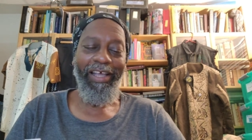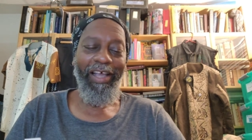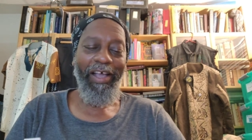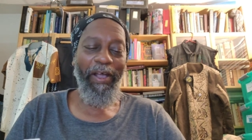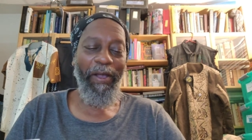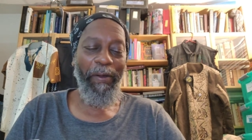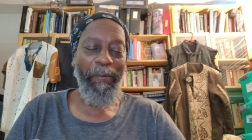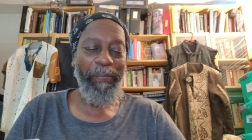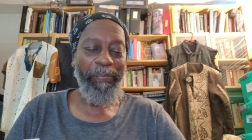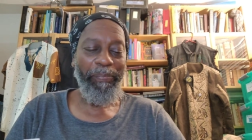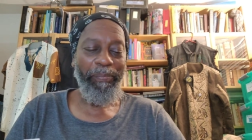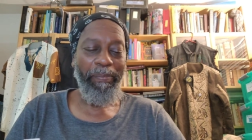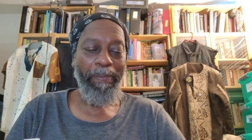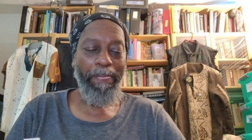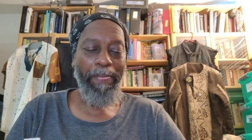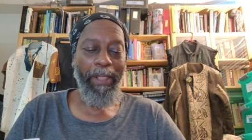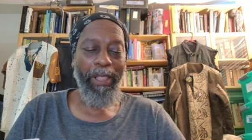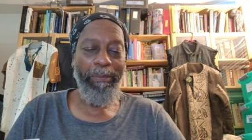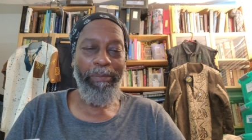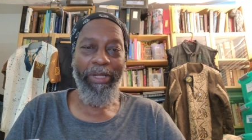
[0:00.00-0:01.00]
Um,
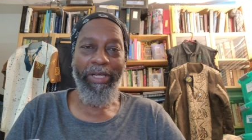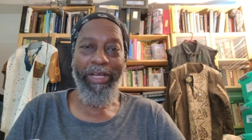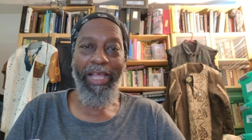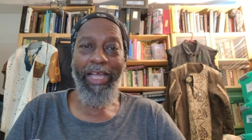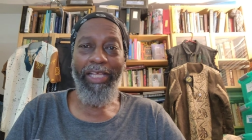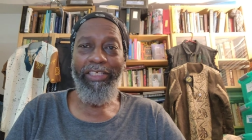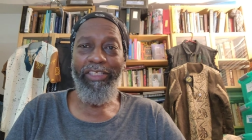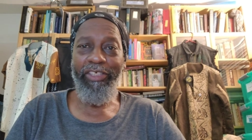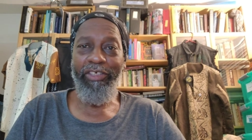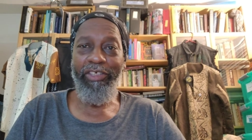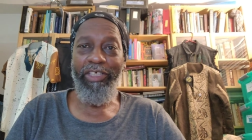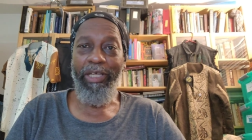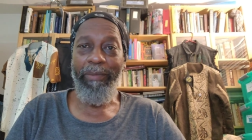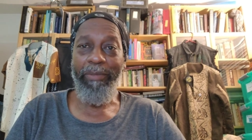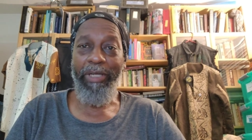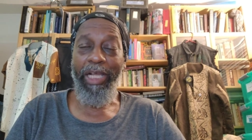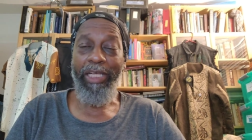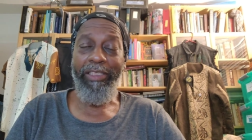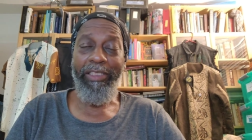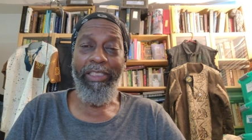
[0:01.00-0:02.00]
but nine is a good
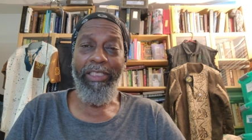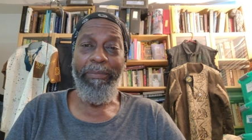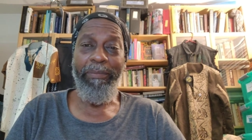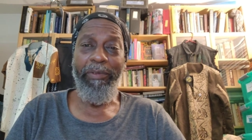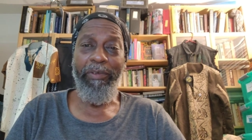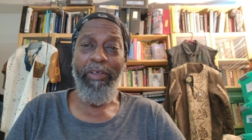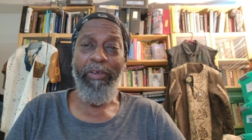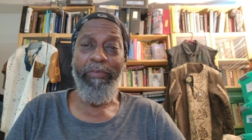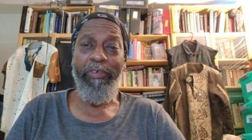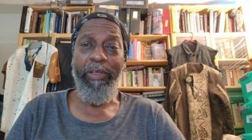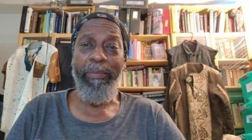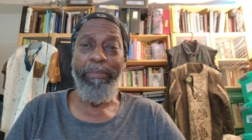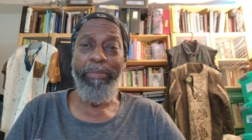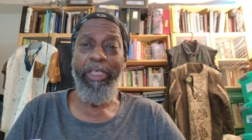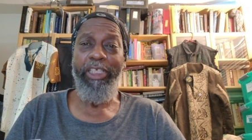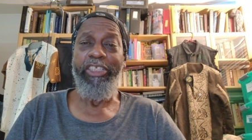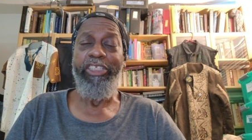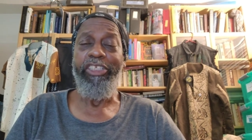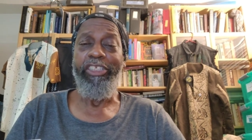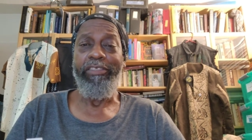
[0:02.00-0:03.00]
number. Nine is a number of
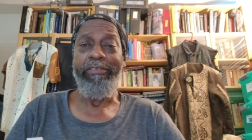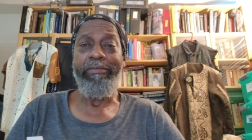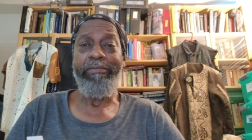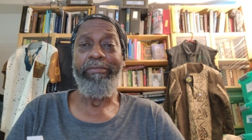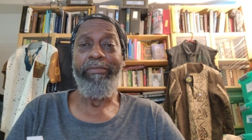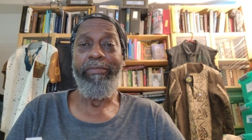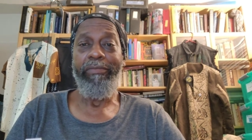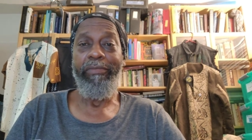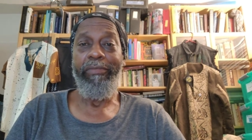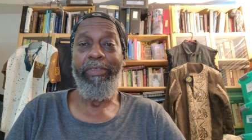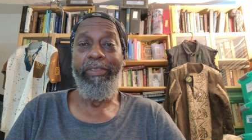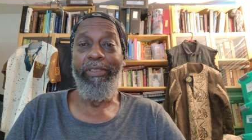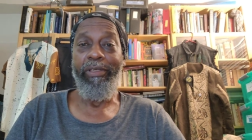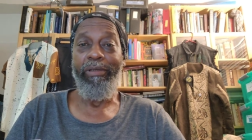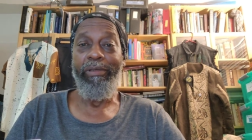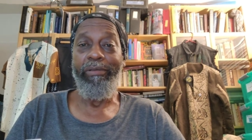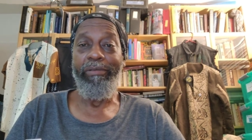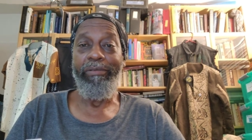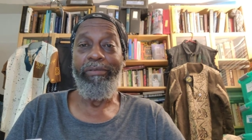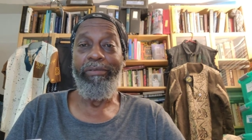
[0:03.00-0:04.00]
completion.
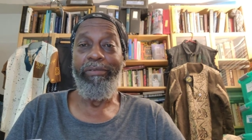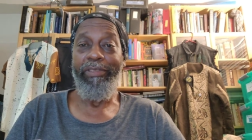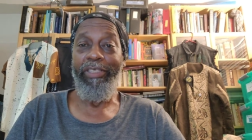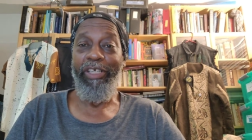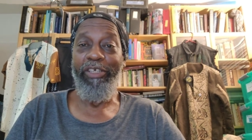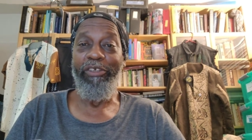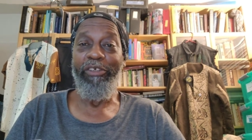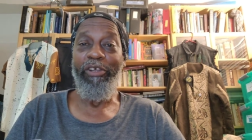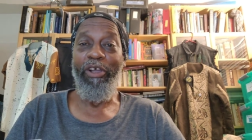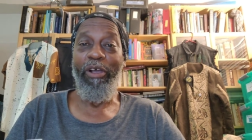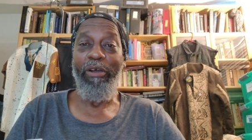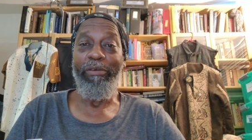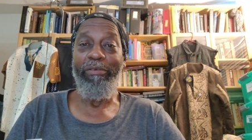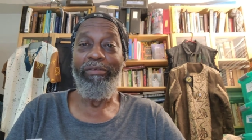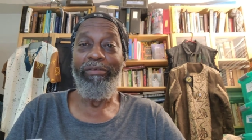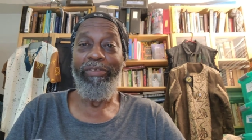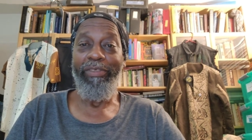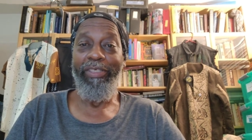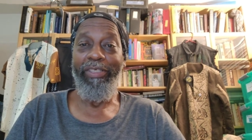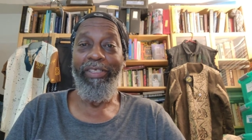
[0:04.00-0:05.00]
So there you go.
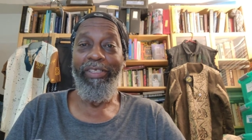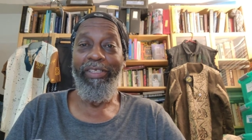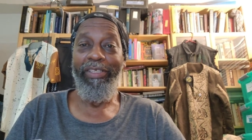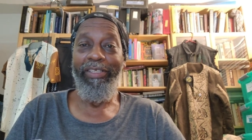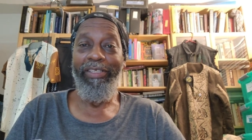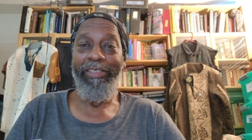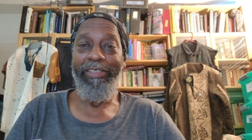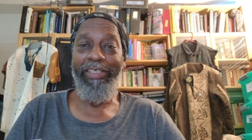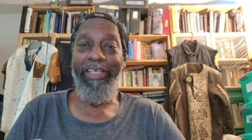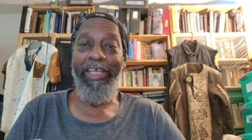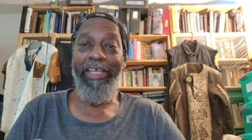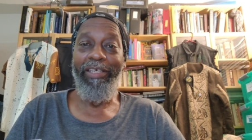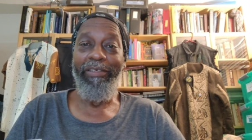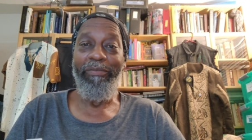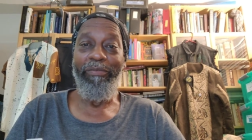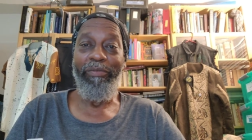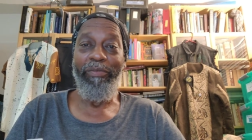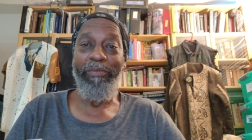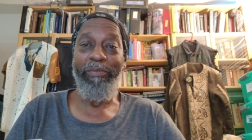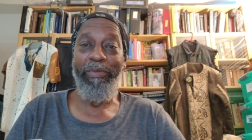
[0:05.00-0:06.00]

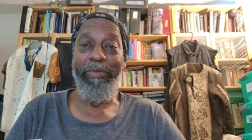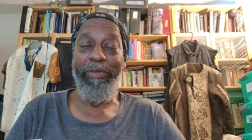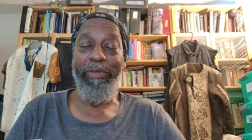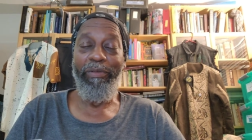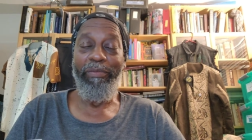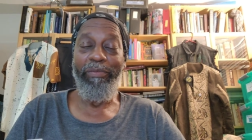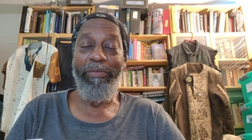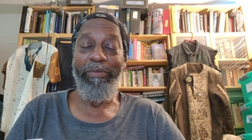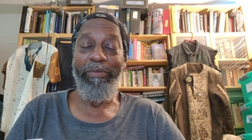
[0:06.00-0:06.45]
Ten, uh,